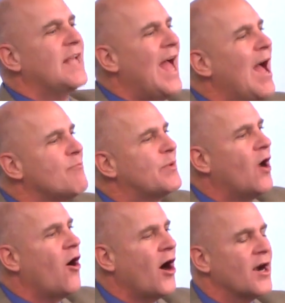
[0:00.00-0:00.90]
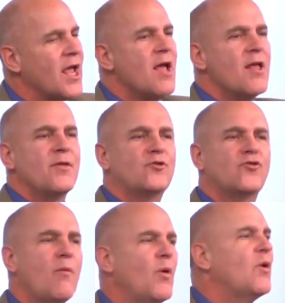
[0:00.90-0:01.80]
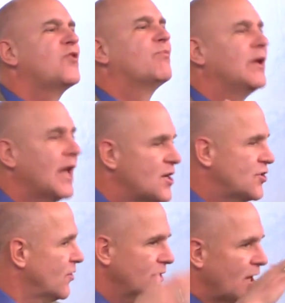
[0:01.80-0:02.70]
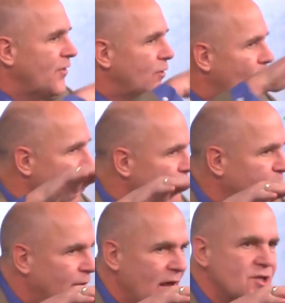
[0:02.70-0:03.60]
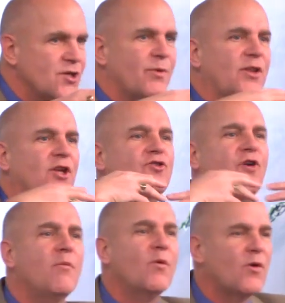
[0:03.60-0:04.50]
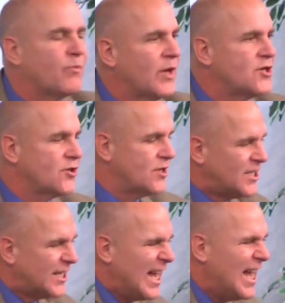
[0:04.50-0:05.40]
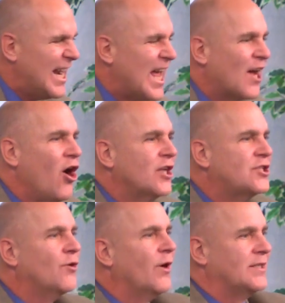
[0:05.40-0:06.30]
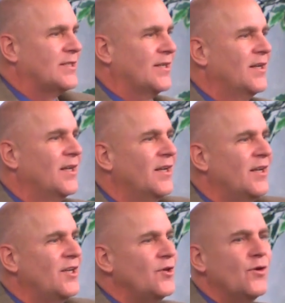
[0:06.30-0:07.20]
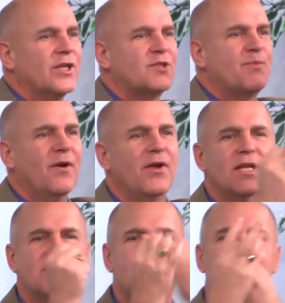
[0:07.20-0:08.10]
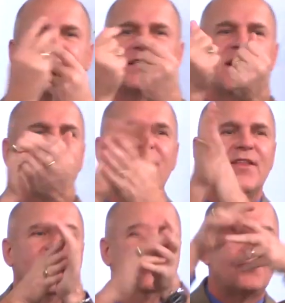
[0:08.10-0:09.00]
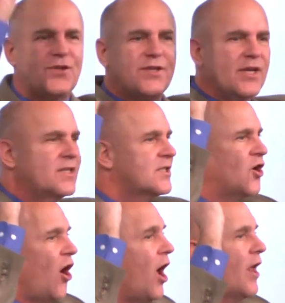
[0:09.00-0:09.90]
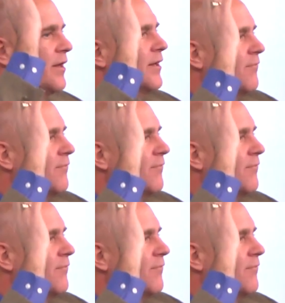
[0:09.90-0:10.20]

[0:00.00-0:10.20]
a happy heart. The trouble with pleasure, nothing wrong with pleasure, but the trouble with pleasure is you can't hang on to it. You experience it, it's there, and then it's gone.